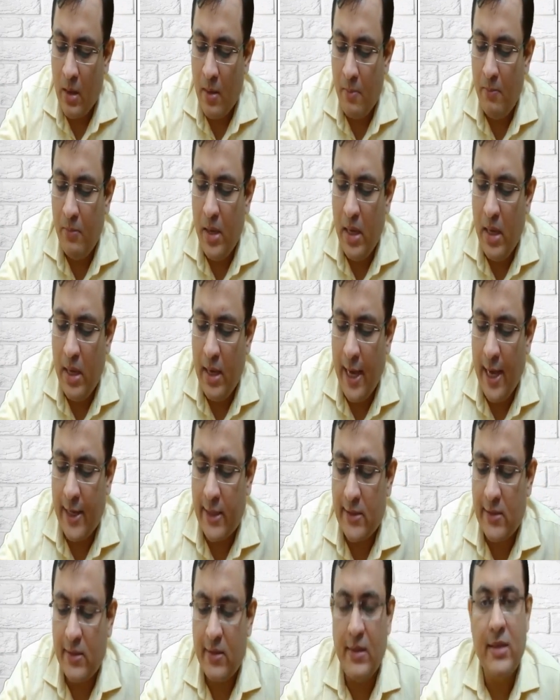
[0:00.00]

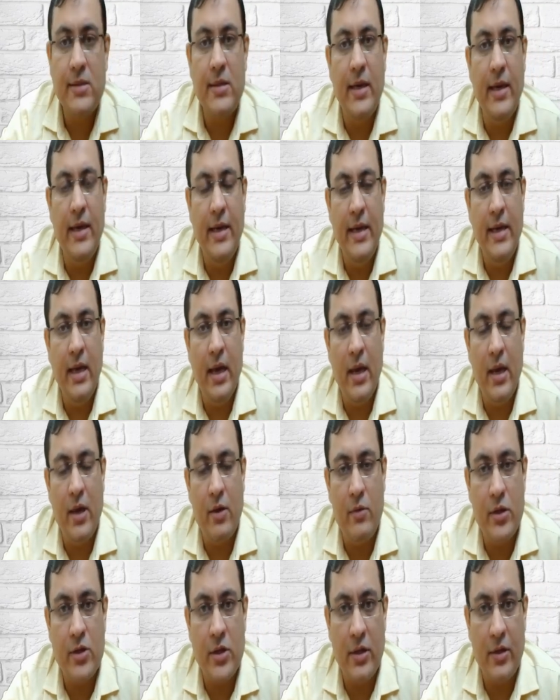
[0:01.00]
bx. This is a linear
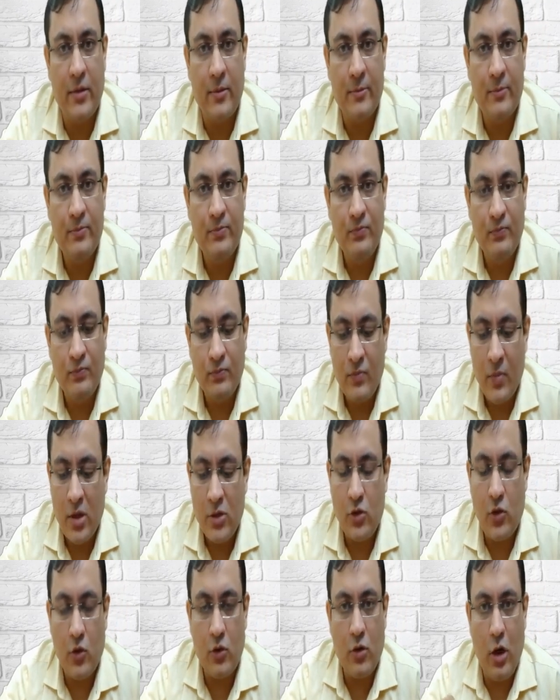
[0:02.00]
equation.
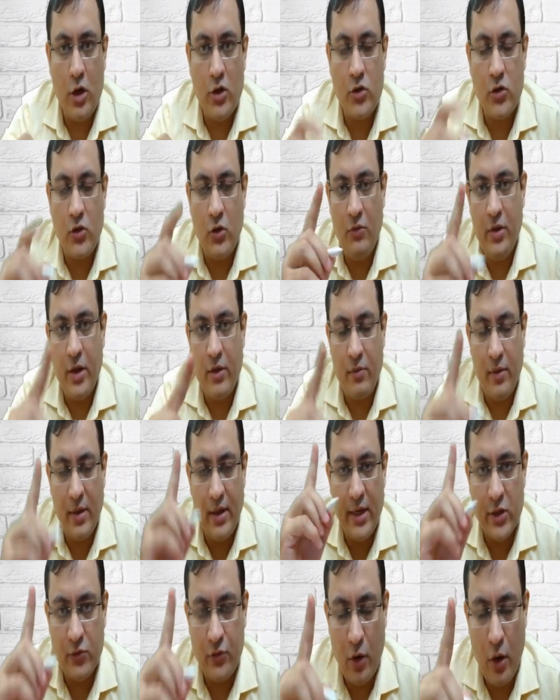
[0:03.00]
So cost of
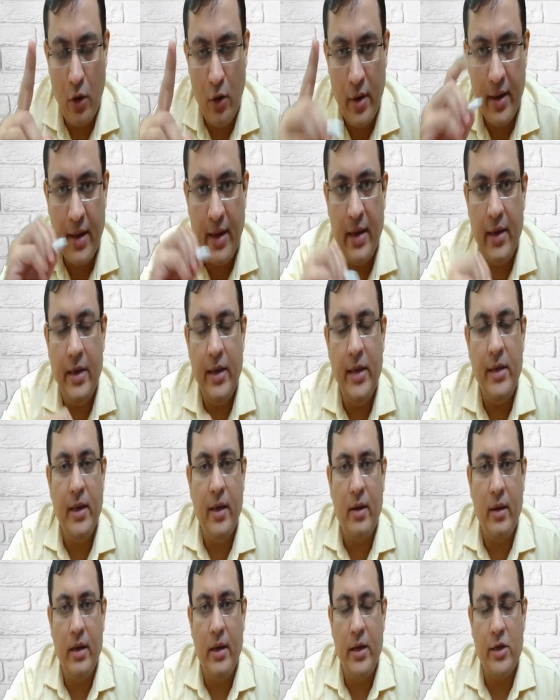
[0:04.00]
equity is following a
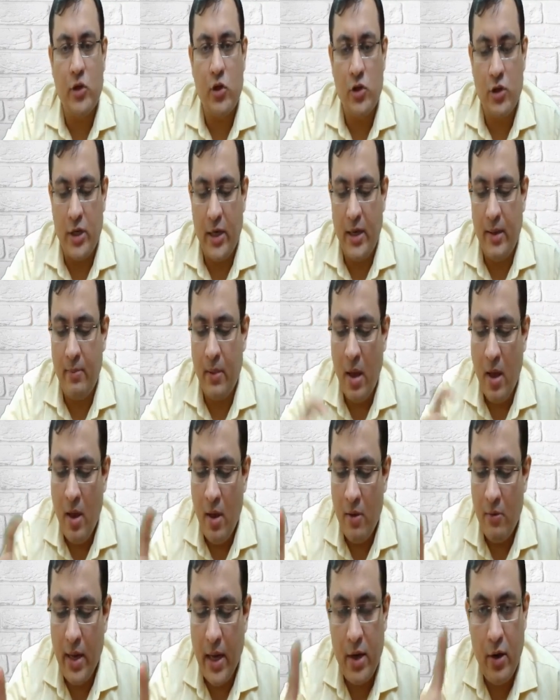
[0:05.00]
linear relationship
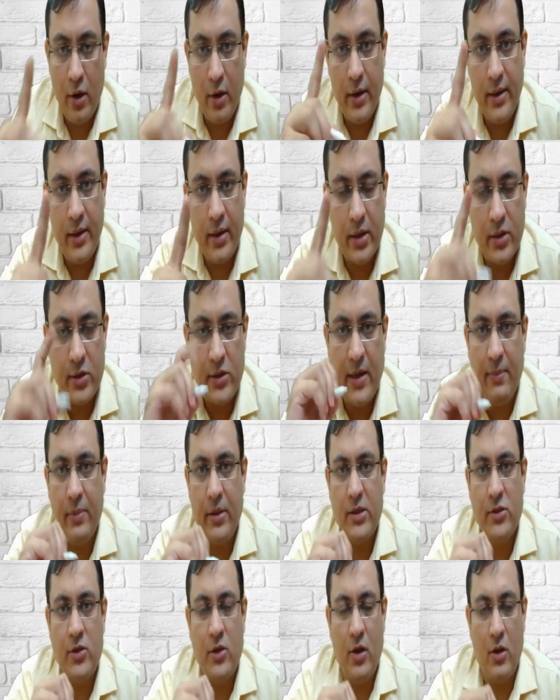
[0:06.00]
where your intercept
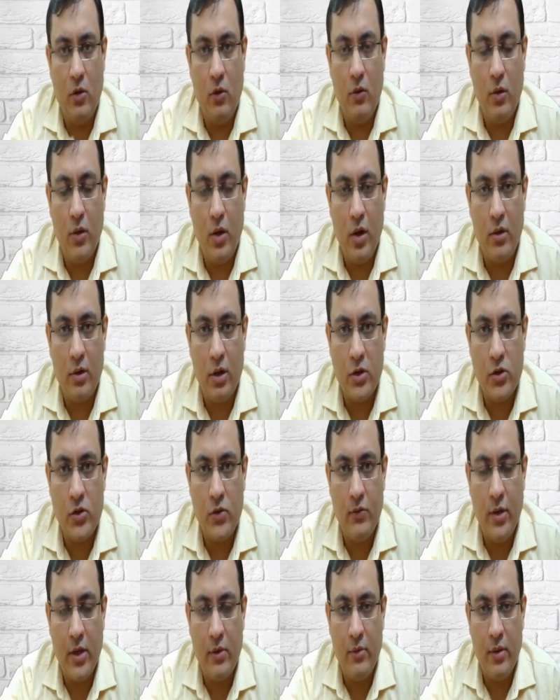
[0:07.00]
is your overall cost
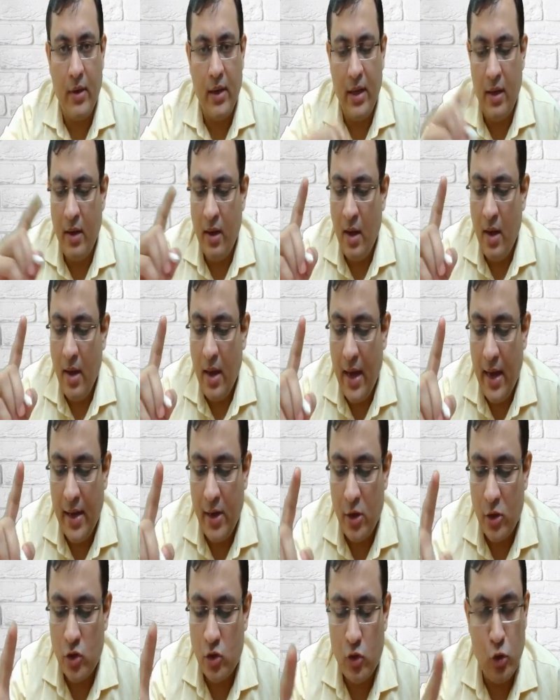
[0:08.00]
of equity
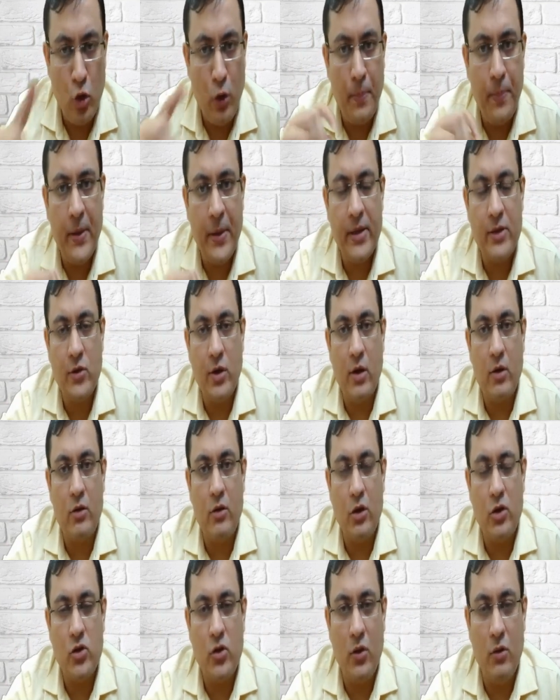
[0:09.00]
and your slope is your
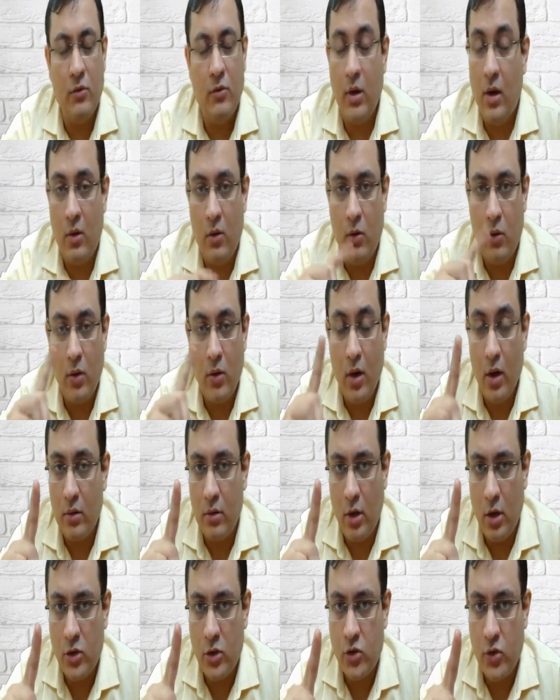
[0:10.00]
cost of overall
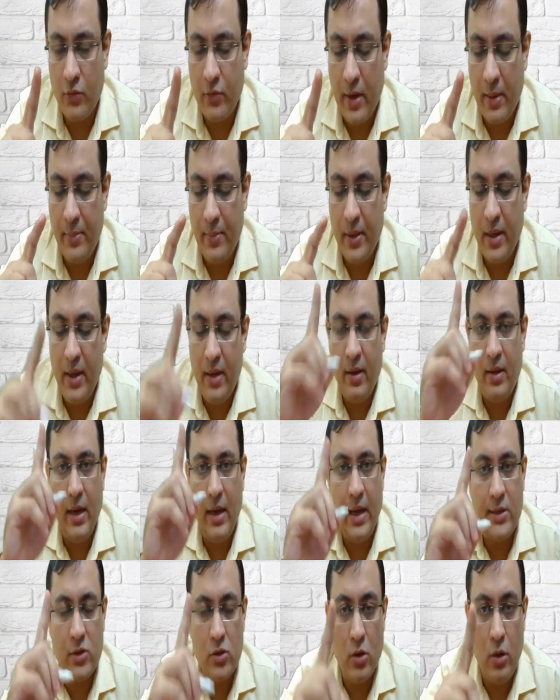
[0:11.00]
cost of capital,
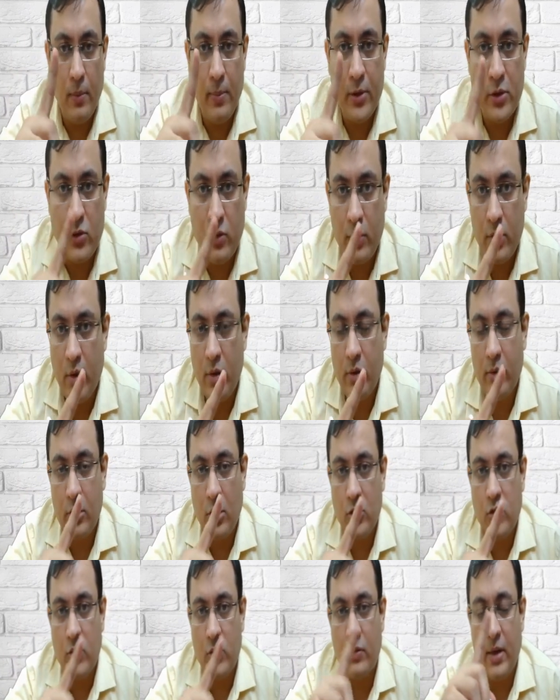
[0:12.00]
and slope is overall
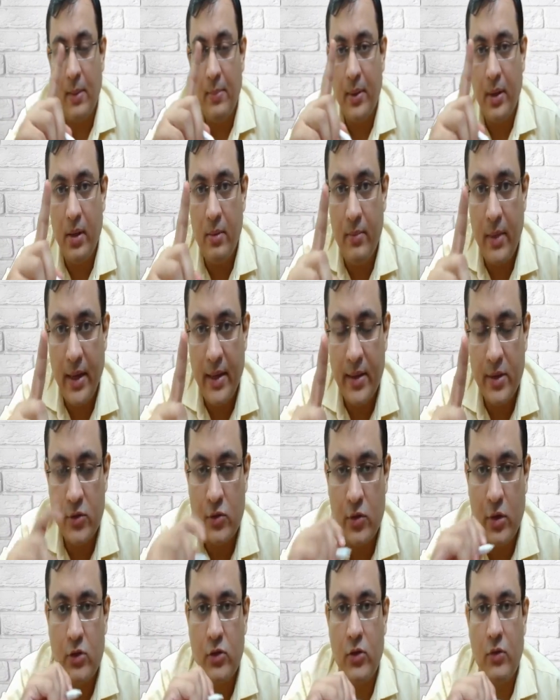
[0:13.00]
cost of capital
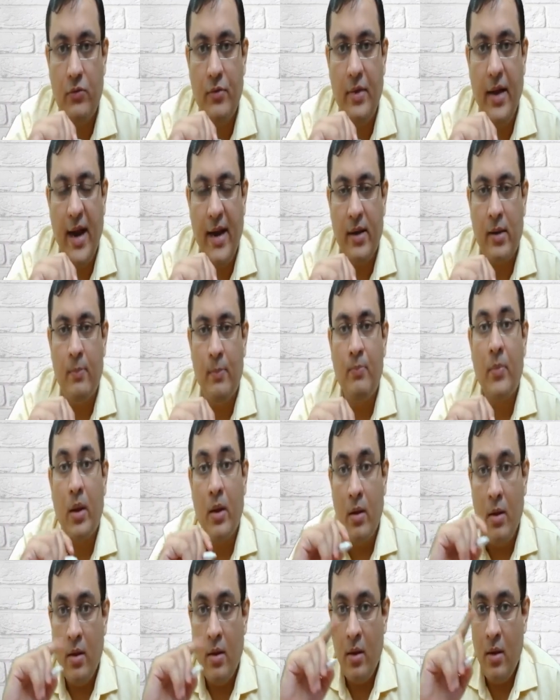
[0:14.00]
minus cost of debt,
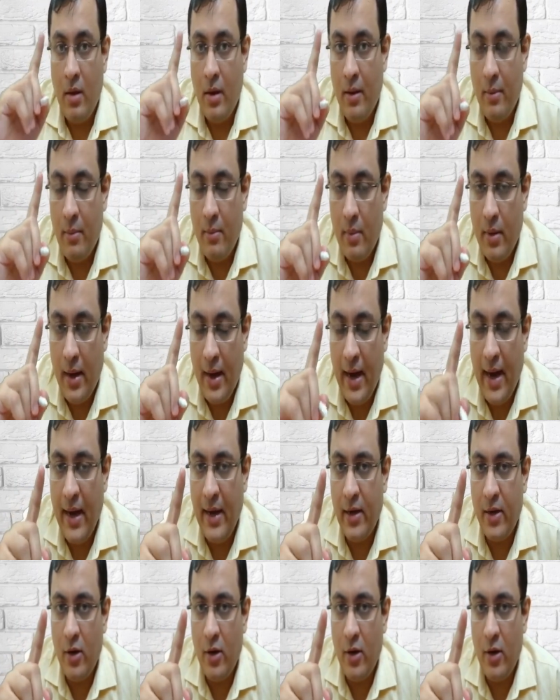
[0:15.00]
and